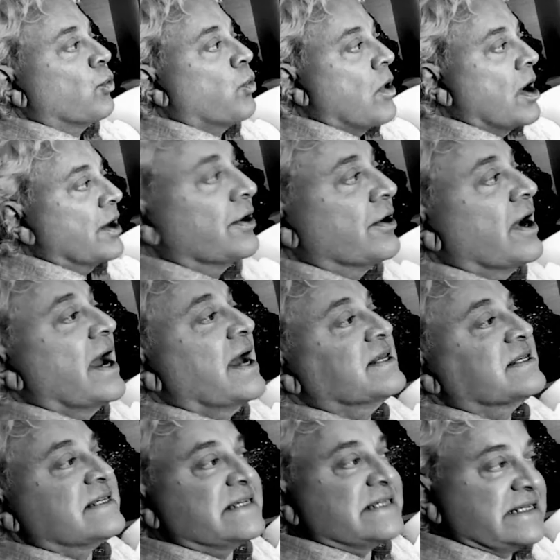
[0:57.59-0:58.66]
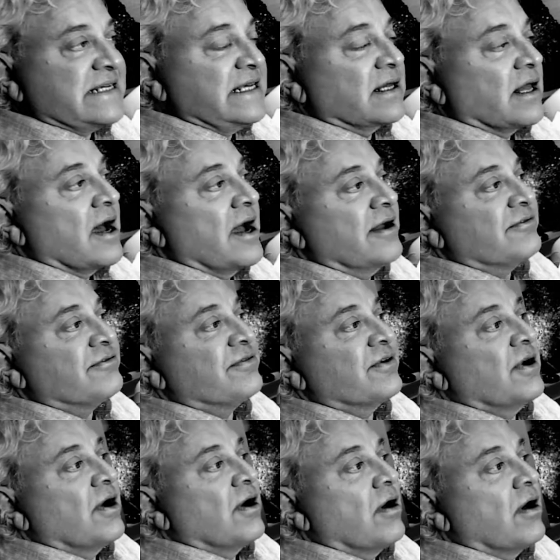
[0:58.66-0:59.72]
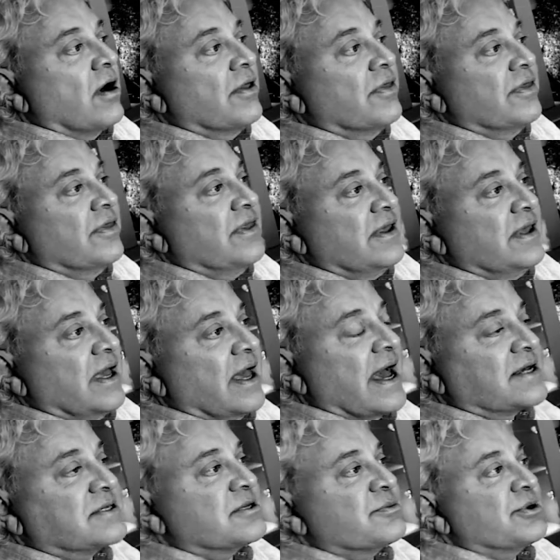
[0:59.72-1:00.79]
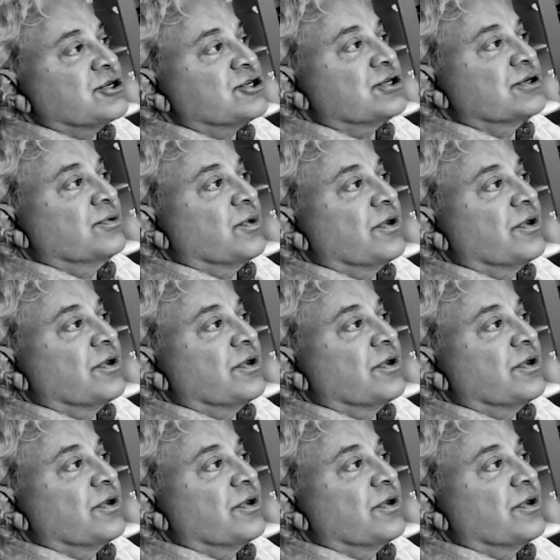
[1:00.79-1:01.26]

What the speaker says: water and sea life on the exhibition